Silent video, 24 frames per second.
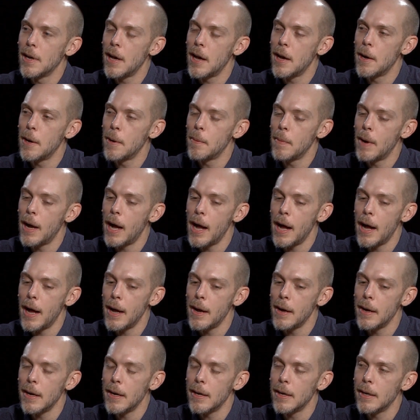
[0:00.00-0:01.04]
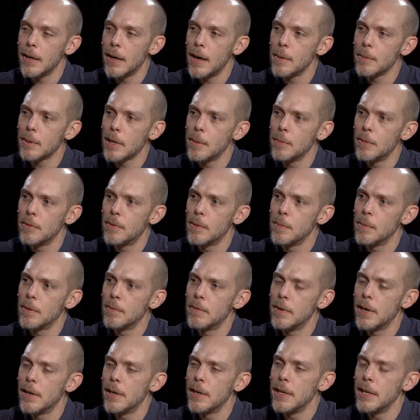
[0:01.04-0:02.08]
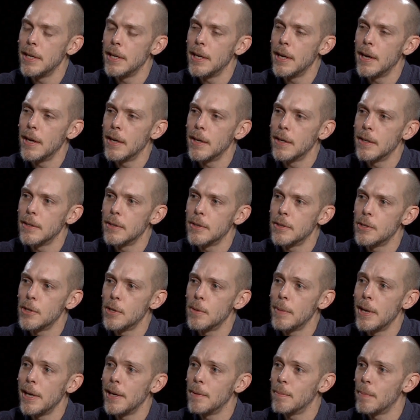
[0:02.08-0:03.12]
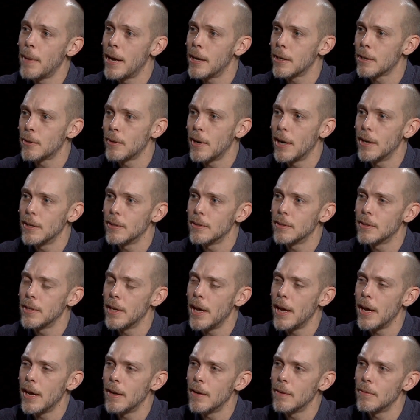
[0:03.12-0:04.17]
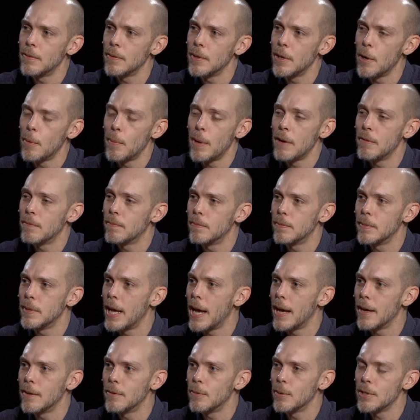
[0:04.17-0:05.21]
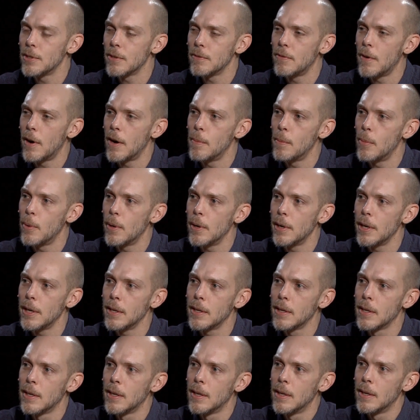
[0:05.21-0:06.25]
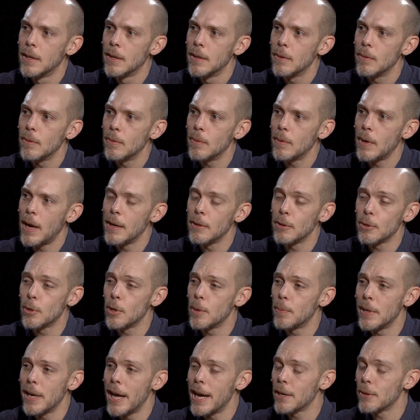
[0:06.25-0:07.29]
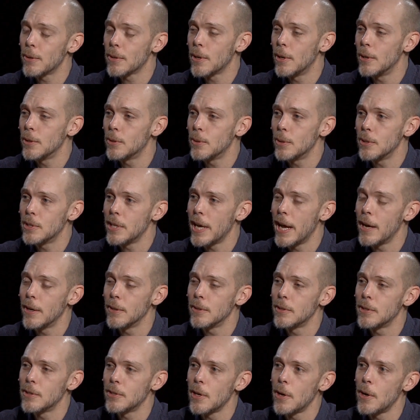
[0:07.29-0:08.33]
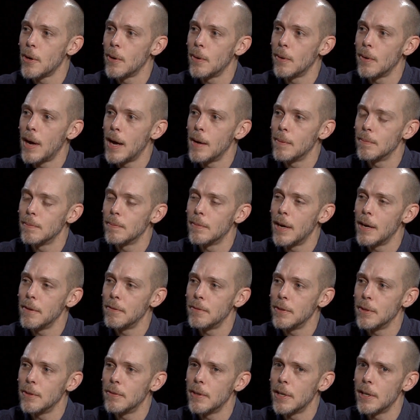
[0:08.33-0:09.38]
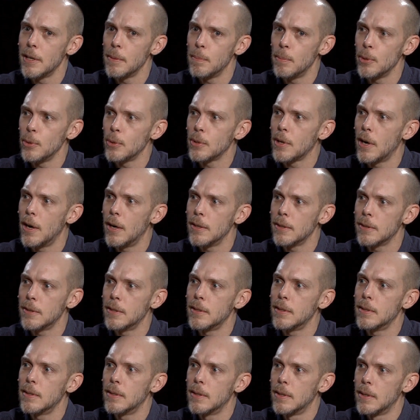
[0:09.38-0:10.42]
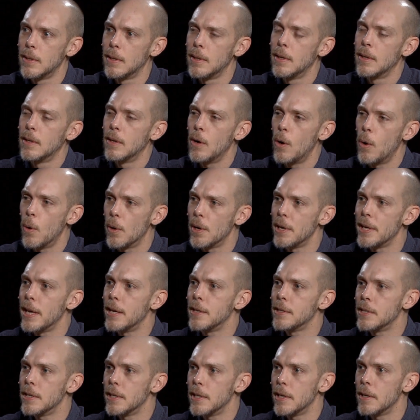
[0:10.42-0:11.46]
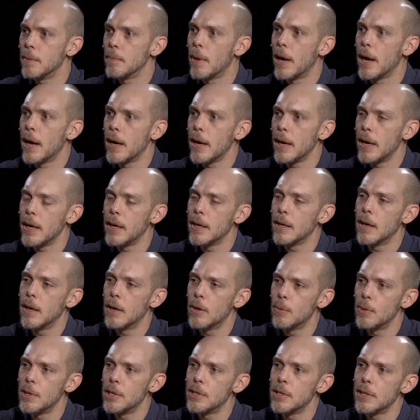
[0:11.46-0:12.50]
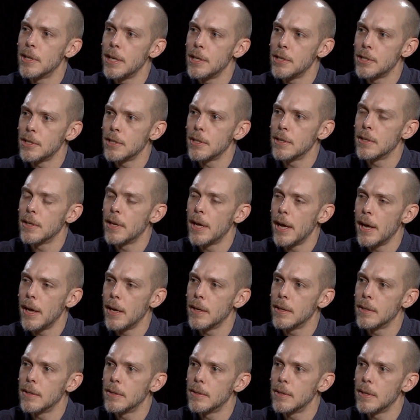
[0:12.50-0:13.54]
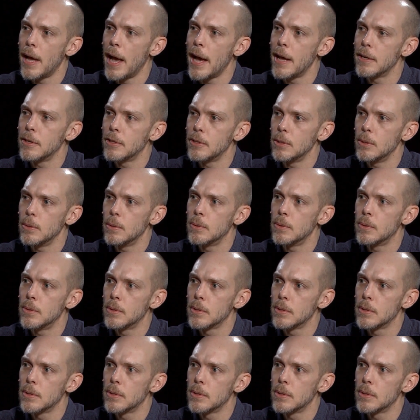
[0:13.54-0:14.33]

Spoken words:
I'm coming from a very germane background. And, you know, my dad was a farm boy. I grew up in an agricultural town, so I feel very blue-collar oriented in my origination and attitudes.